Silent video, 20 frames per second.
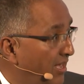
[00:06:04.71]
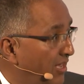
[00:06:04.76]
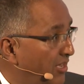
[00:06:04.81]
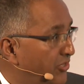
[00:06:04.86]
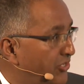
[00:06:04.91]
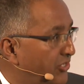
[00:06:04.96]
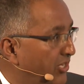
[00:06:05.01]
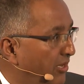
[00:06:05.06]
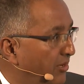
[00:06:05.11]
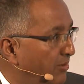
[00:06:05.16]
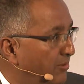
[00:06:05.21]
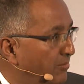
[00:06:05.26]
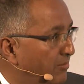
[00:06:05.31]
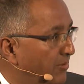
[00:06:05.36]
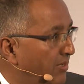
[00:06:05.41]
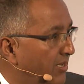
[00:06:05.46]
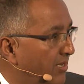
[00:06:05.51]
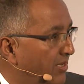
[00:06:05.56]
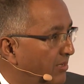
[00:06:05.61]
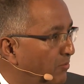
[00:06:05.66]
So
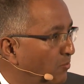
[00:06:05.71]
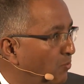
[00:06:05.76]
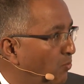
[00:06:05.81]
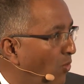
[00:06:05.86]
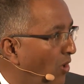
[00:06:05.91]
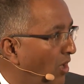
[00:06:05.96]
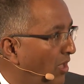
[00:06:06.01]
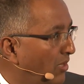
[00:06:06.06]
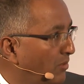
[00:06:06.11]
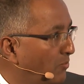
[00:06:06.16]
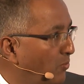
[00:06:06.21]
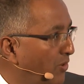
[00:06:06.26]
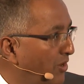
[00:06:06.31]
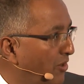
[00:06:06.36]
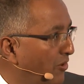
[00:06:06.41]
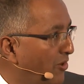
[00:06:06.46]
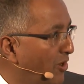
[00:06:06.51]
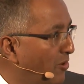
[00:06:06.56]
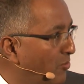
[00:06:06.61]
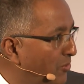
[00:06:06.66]
while
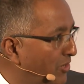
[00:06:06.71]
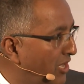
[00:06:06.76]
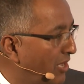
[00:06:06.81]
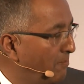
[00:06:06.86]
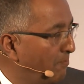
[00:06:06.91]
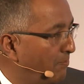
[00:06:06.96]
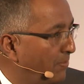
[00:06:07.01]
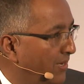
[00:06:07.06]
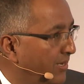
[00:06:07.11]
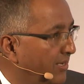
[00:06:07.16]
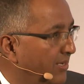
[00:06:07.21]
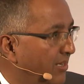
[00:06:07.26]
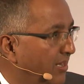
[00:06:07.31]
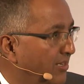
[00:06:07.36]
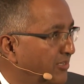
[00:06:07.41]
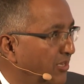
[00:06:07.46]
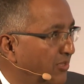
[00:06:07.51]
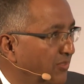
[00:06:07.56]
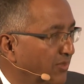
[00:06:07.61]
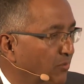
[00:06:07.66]
we're an old company, I
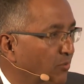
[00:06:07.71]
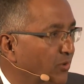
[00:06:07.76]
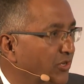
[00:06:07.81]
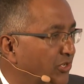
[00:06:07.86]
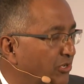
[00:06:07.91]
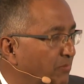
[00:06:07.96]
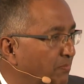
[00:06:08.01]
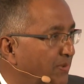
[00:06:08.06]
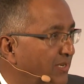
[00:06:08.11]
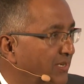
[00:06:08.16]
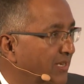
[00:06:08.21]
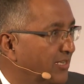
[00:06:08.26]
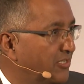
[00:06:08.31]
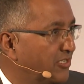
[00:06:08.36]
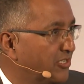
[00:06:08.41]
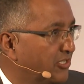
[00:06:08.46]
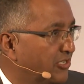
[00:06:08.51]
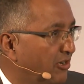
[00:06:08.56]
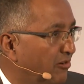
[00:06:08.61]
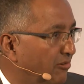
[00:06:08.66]
don't think we should be
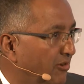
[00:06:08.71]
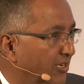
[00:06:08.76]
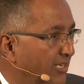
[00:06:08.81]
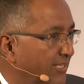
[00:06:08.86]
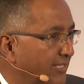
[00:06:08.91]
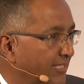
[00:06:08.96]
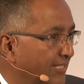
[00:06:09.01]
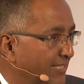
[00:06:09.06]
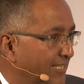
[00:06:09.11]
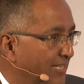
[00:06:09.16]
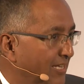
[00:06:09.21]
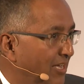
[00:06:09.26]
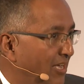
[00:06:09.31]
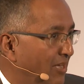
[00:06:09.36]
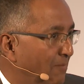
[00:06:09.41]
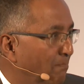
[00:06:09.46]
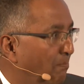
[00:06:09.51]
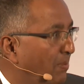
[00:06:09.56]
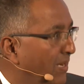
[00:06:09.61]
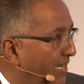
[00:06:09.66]
necessarily
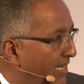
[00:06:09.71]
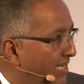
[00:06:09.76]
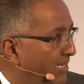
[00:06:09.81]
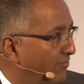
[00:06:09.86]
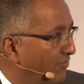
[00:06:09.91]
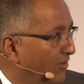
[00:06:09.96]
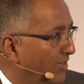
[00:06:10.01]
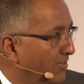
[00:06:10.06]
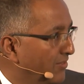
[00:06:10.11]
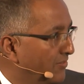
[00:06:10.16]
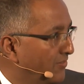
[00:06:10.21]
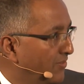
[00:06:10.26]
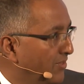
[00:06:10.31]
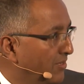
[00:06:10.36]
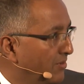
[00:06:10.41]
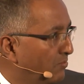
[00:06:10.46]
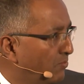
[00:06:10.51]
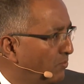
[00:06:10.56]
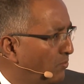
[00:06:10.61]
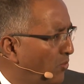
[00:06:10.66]
believing
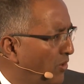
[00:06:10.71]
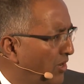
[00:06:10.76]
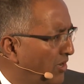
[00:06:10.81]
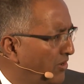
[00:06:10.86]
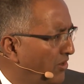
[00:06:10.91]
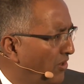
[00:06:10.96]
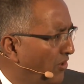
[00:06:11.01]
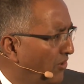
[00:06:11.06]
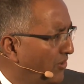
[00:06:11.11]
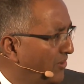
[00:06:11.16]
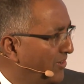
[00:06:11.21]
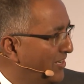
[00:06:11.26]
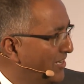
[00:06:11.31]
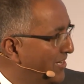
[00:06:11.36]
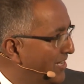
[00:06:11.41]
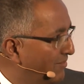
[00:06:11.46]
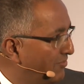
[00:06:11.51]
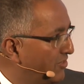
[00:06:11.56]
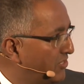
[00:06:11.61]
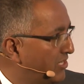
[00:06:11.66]
that we're not
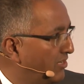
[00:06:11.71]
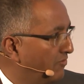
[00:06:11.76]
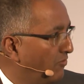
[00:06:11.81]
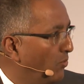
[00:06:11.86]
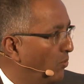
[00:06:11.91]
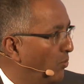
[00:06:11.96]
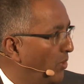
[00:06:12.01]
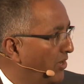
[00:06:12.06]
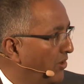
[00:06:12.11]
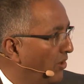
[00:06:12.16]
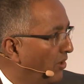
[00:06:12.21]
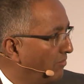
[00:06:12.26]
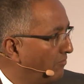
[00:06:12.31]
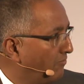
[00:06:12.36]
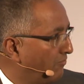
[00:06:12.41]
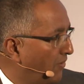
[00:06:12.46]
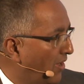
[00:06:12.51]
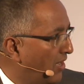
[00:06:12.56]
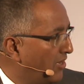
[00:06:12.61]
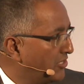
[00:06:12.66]
innovative or we're not
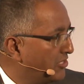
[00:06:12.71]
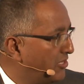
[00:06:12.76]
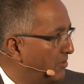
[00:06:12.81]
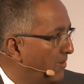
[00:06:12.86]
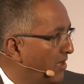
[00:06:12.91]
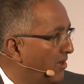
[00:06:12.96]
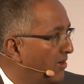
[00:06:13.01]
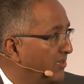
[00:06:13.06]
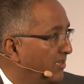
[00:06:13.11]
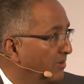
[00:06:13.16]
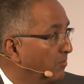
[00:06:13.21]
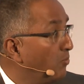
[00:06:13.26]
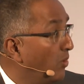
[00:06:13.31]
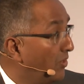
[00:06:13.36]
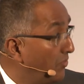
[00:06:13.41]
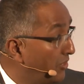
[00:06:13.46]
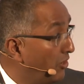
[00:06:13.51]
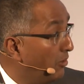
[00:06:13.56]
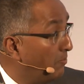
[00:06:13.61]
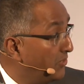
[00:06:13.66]
fast to market
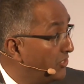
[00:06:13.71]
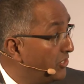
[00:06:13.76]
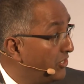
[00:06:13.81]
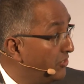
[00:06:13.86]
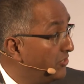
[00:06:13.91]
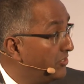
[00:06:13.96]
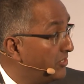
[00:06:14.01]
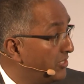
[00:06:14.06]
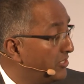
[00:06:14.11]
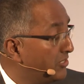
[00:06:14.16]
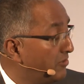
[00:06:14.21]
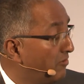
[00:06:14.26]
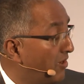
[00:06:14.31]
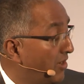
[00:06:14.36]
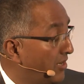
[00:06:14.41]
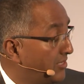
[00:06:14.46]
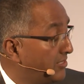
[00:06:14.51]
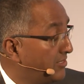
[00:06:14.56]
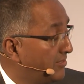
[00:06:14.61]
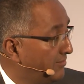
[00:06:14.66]
when the opportunities
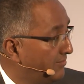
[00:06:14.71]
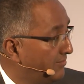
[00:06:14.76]
arise.